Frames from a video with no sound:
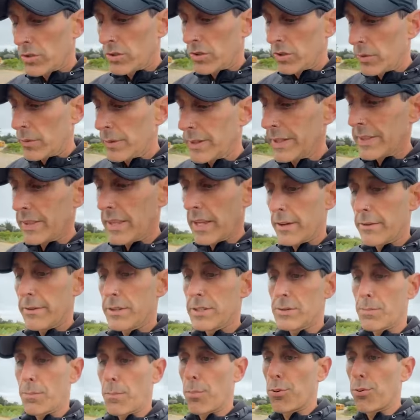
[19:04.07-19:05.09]
you're doing there
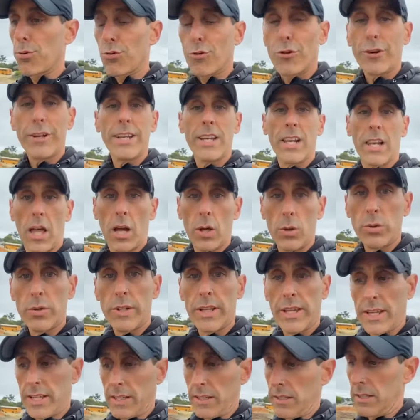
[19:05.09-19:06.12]
is
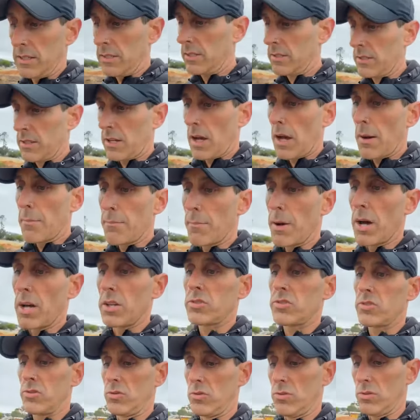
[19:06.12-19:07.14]
preloading a
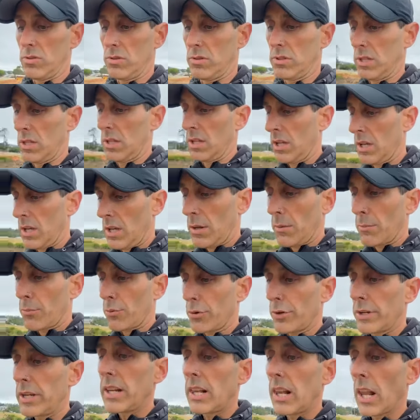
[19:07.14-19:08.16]
muscle,
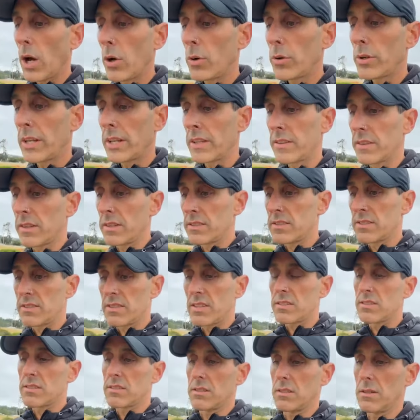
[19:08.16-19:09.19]
preloading the
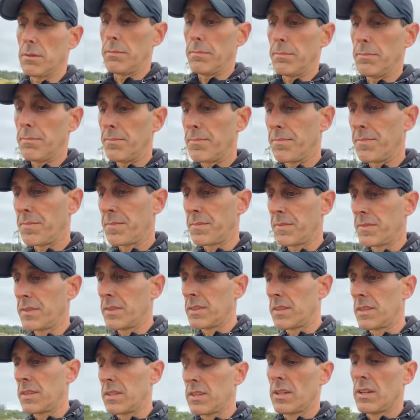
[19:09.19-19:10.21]
system
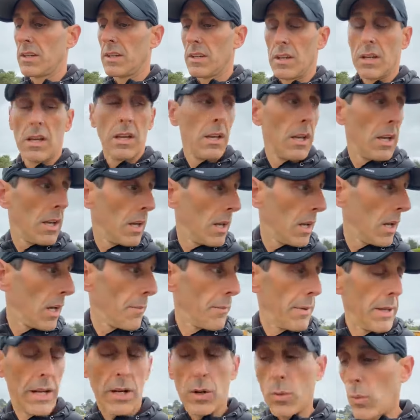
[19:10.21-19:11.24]

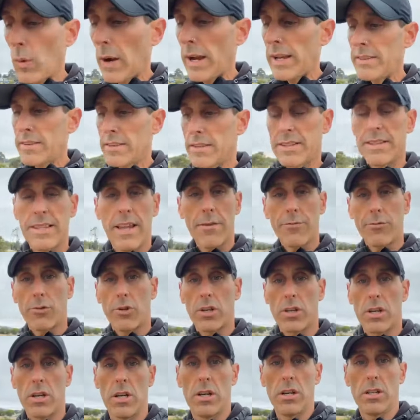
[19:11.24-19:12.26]
in a way that
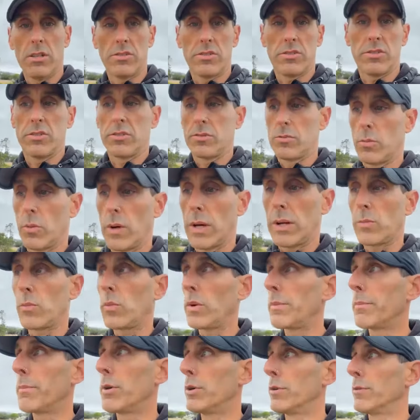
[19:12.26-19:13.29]
never occurs
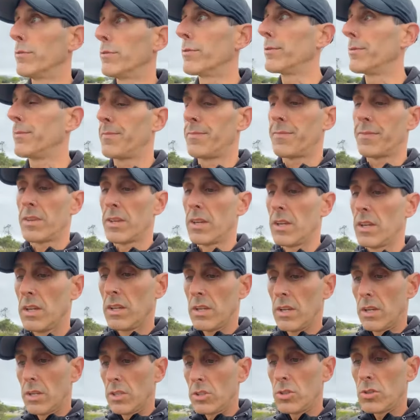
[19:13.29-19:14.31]
when we move.
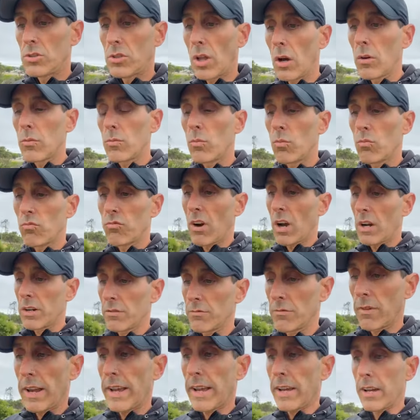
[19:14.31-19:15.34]
You don't run
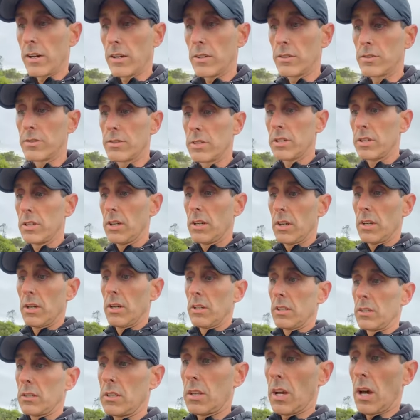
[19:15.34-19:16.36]
around
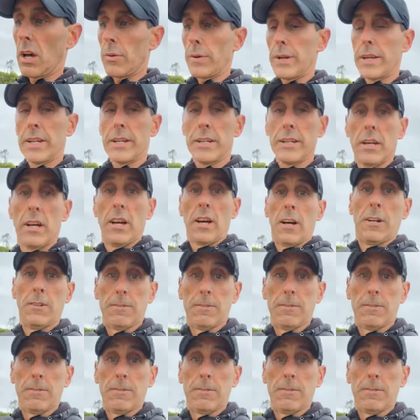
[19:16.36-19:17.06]
going,